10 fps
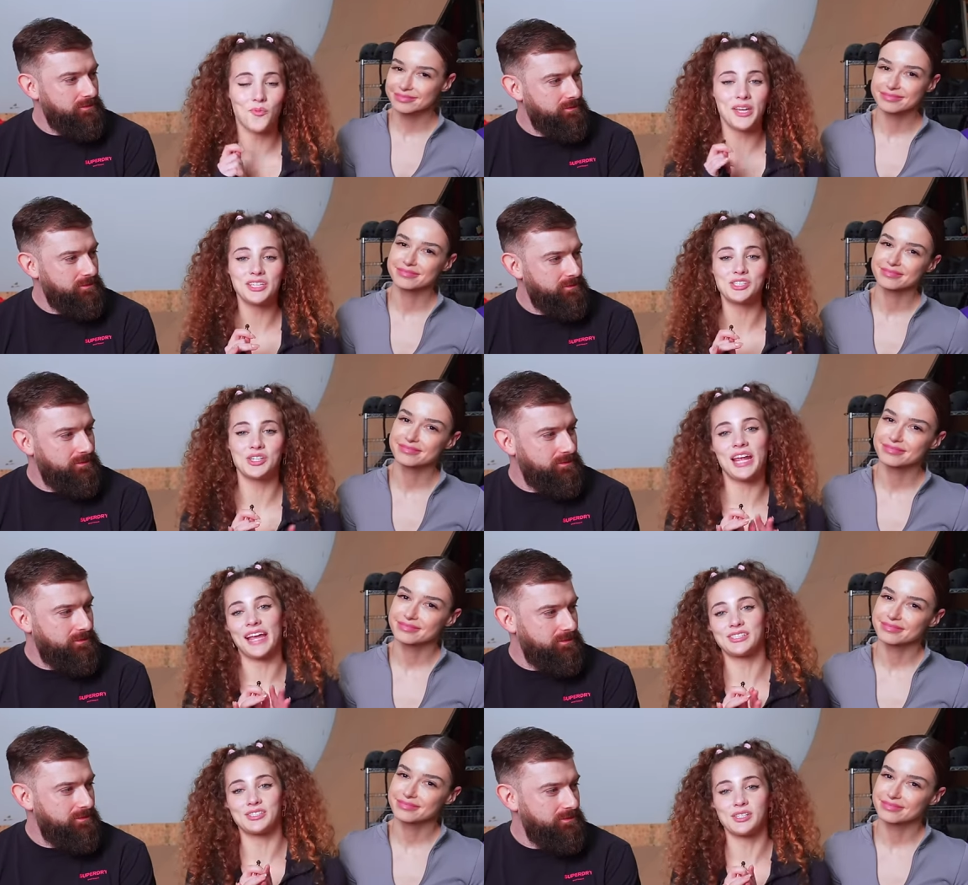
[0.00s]
Speaker 1: we should
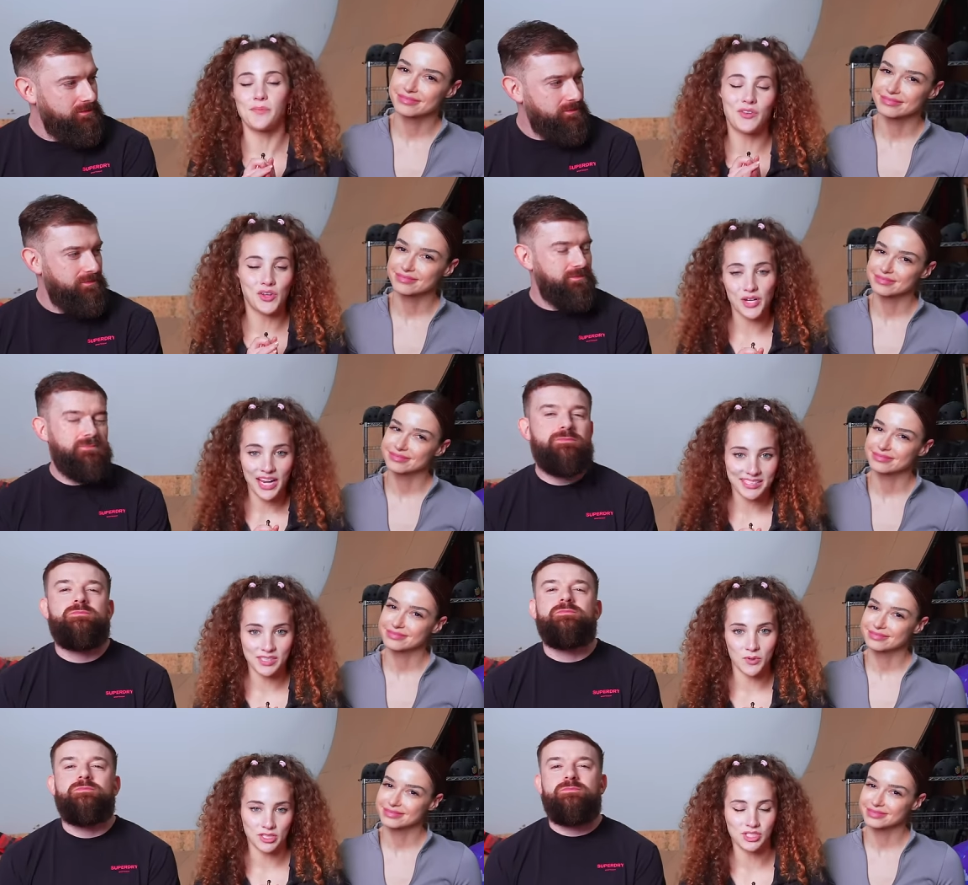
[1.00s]
answer some of your
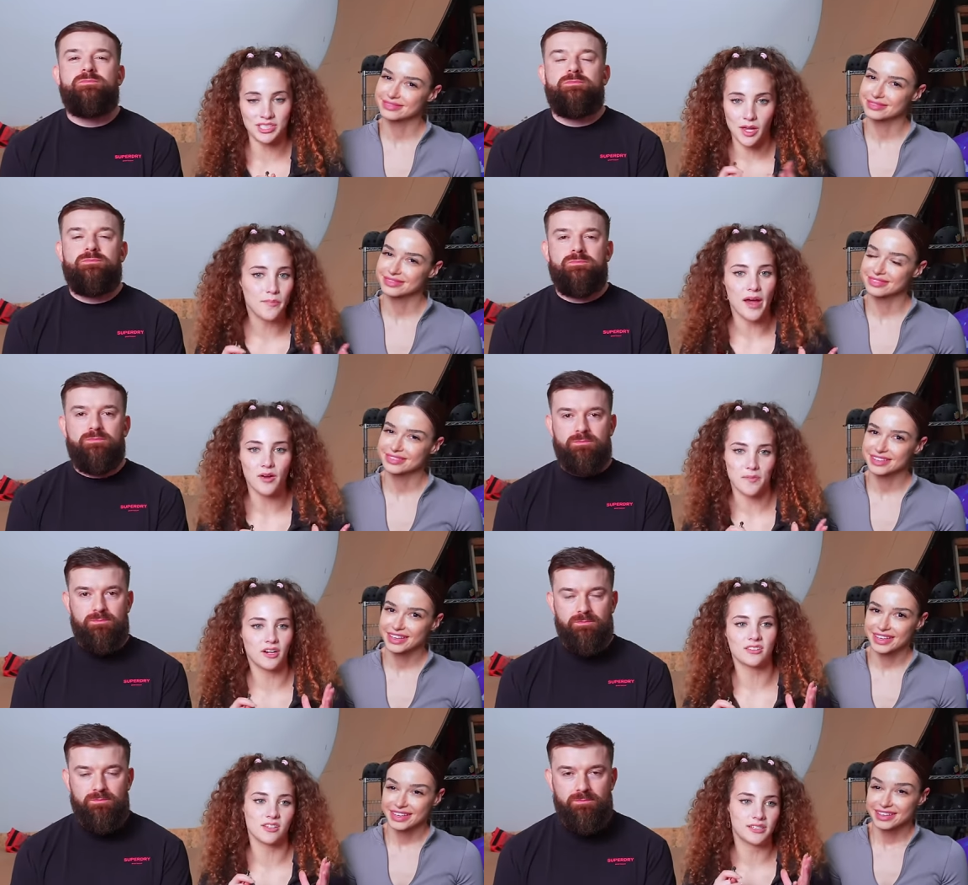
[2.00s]
guys' questions about
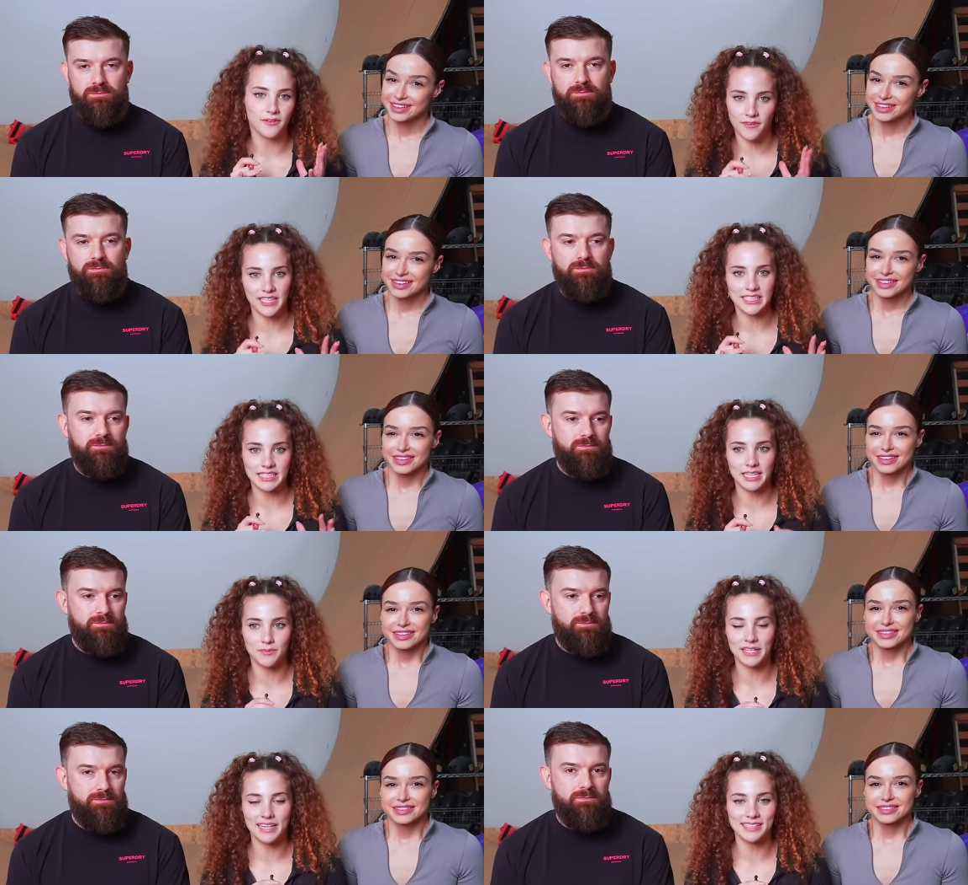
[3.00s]
America's Got Talent Fantasy
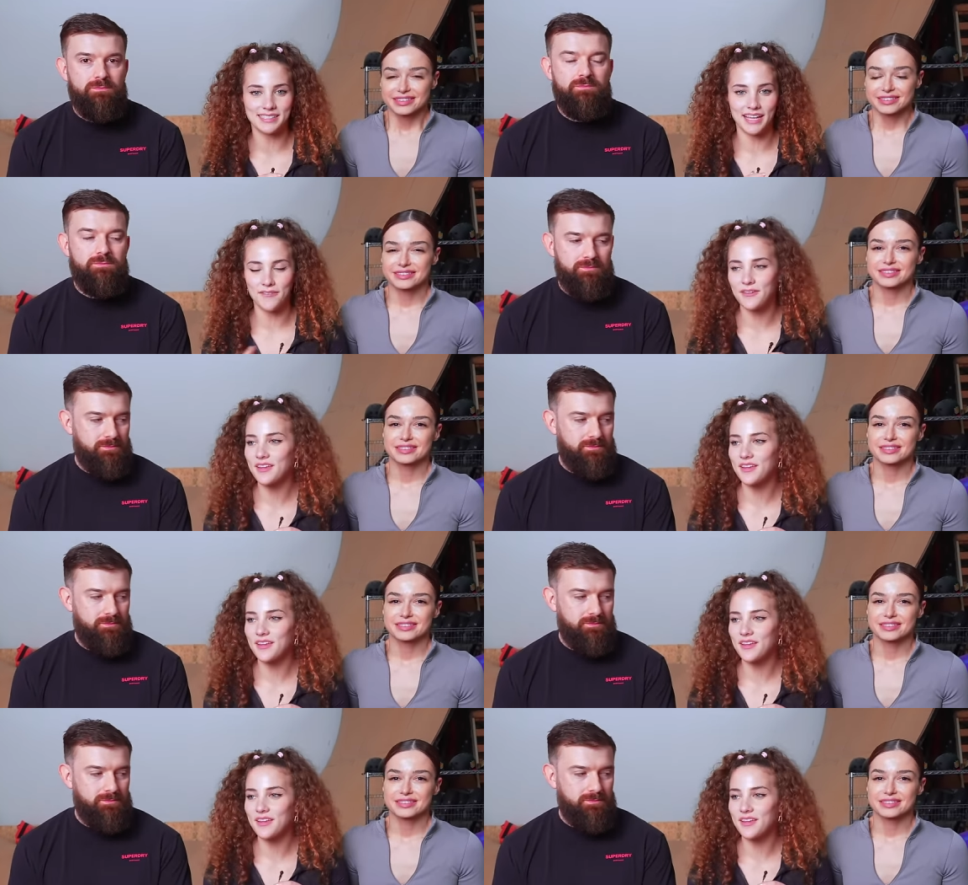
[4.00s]
League, because I feel